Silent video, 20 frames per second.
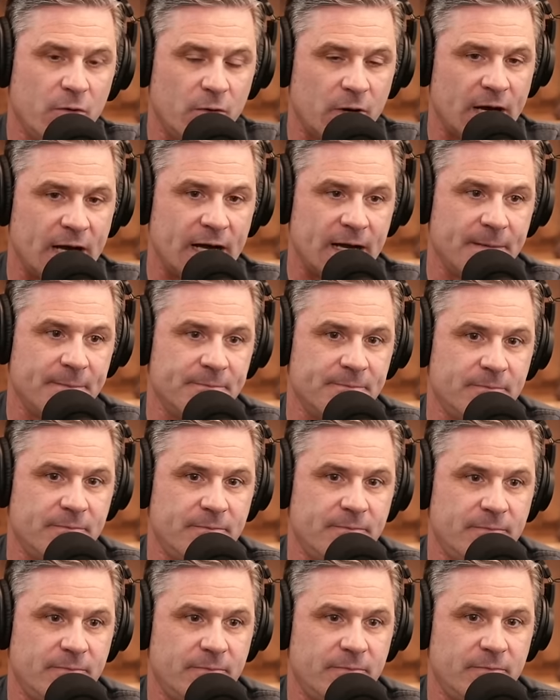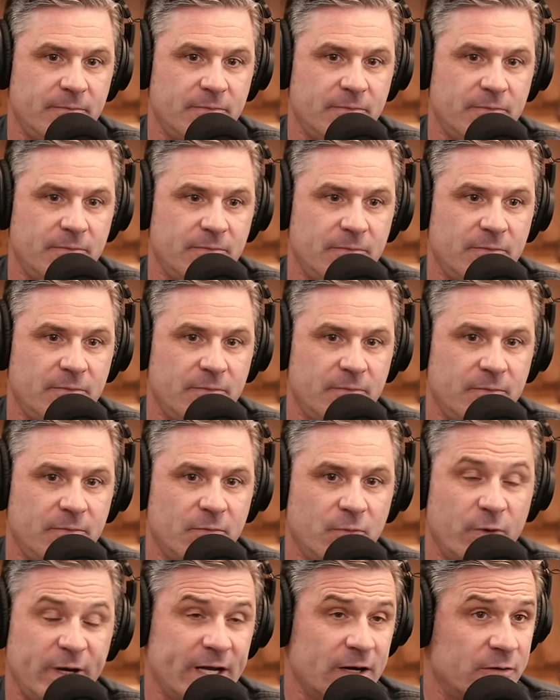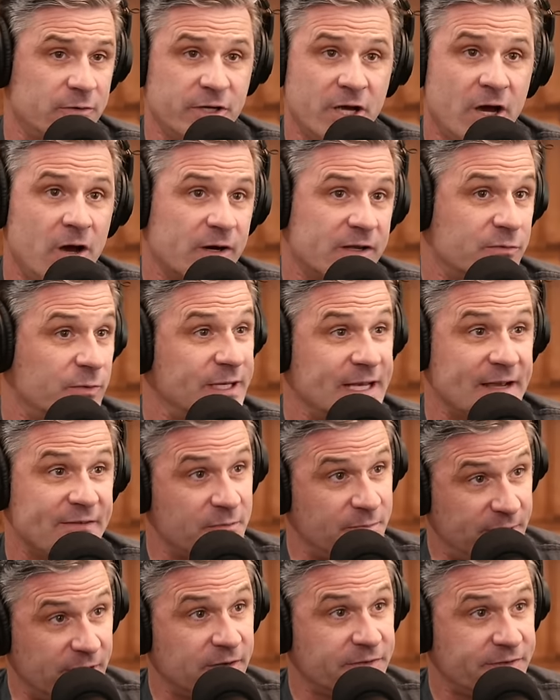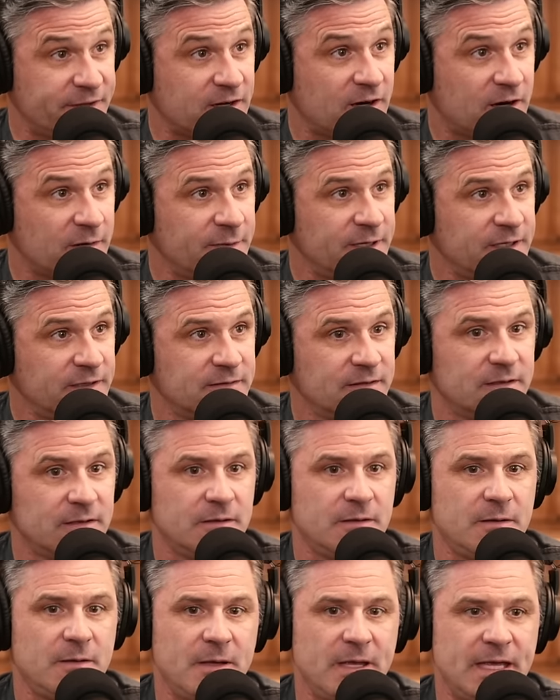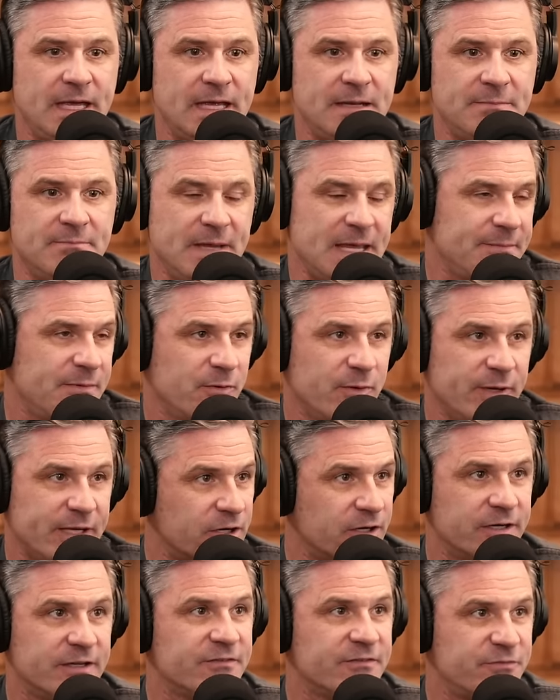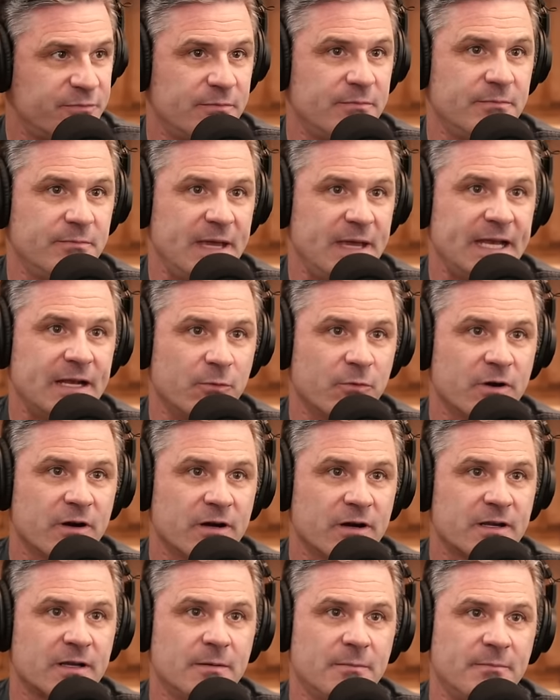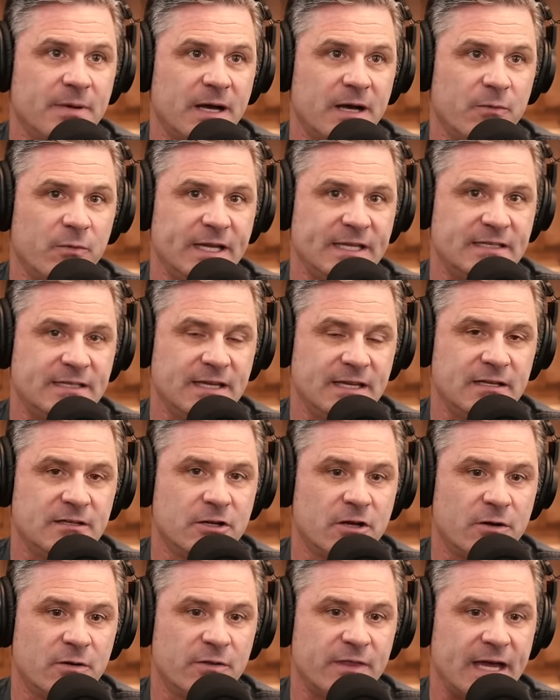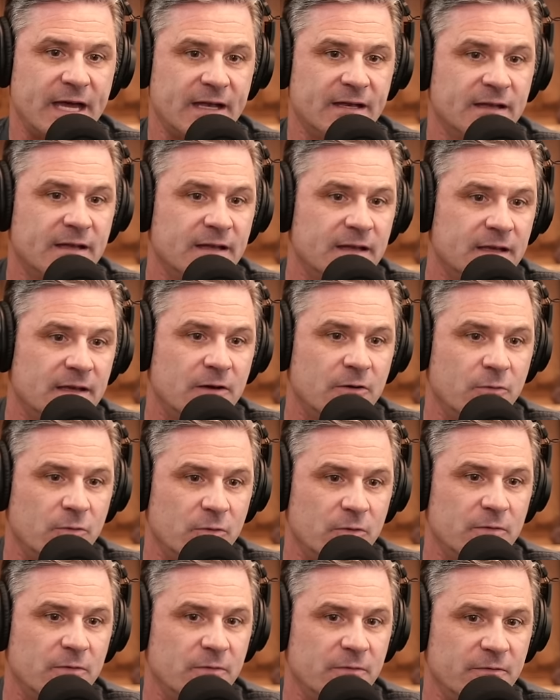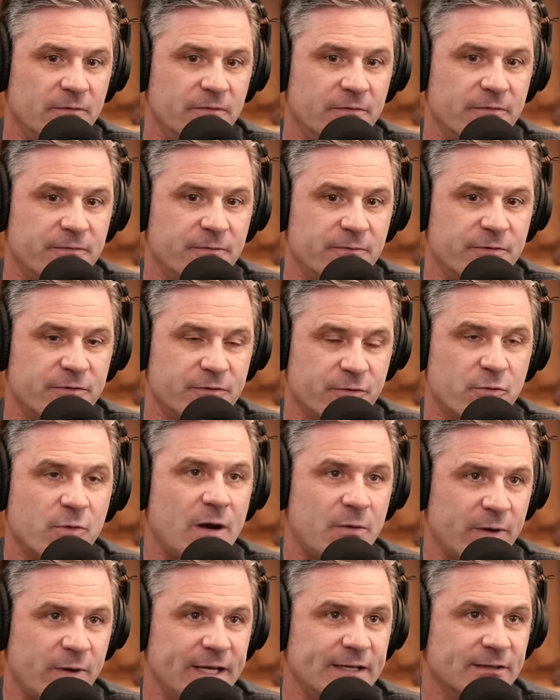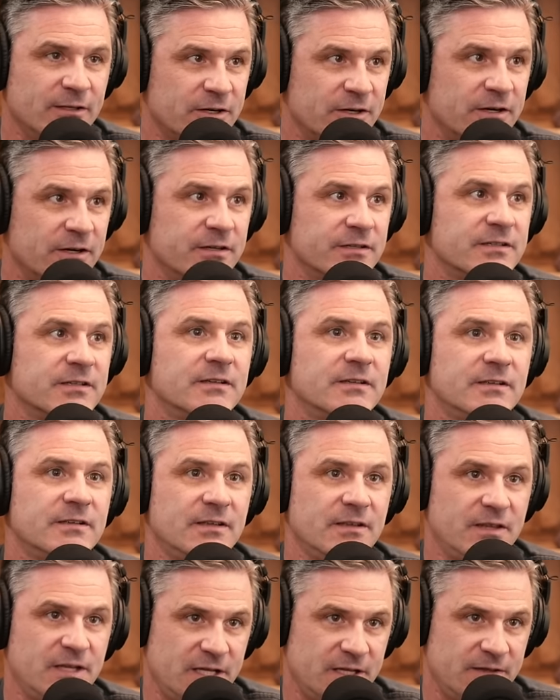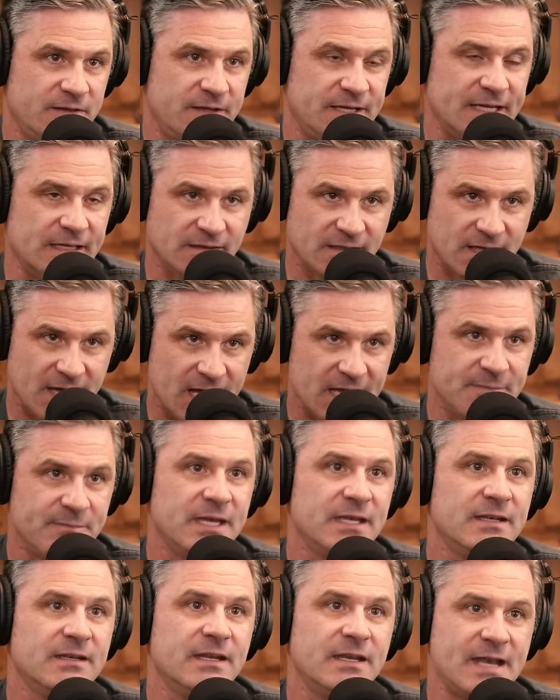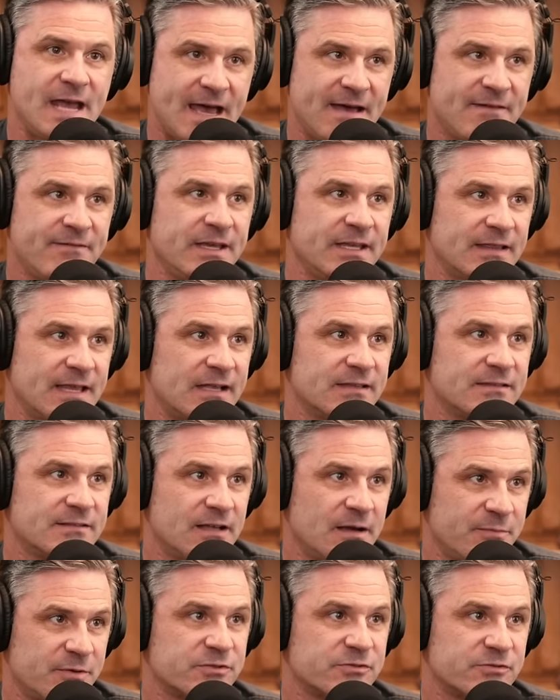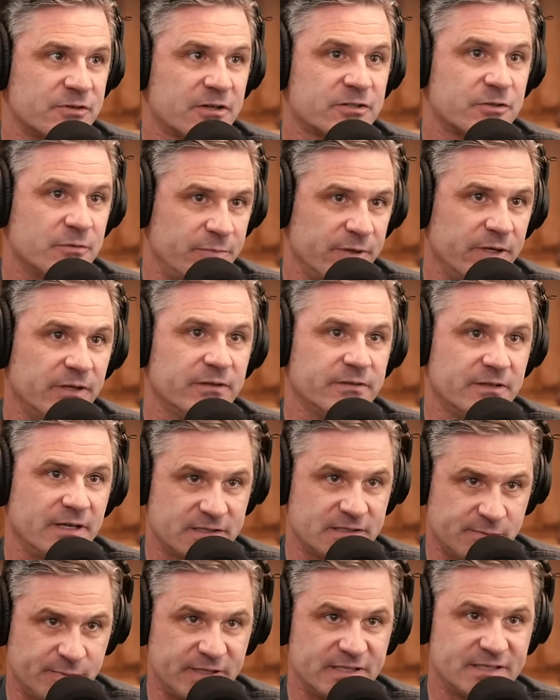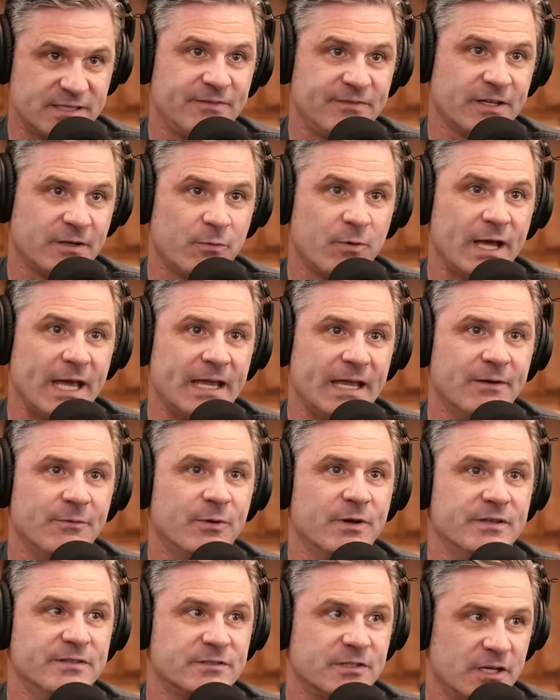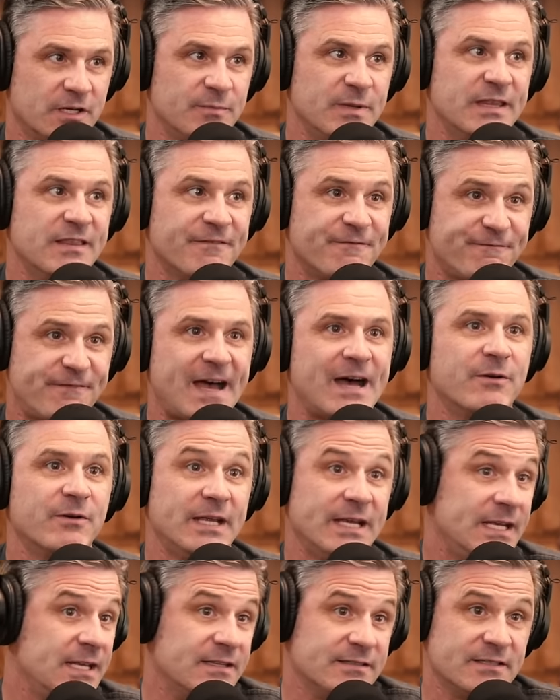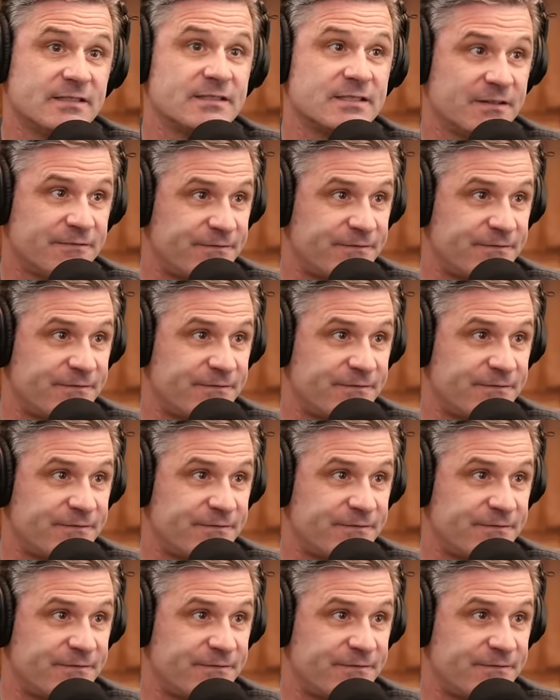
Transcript: um we don't know because we never built the carbon and maybe we could have made it work, but we did know that through what we learned the alignment and having that upper structure built a specific way was going to be the found it is it's the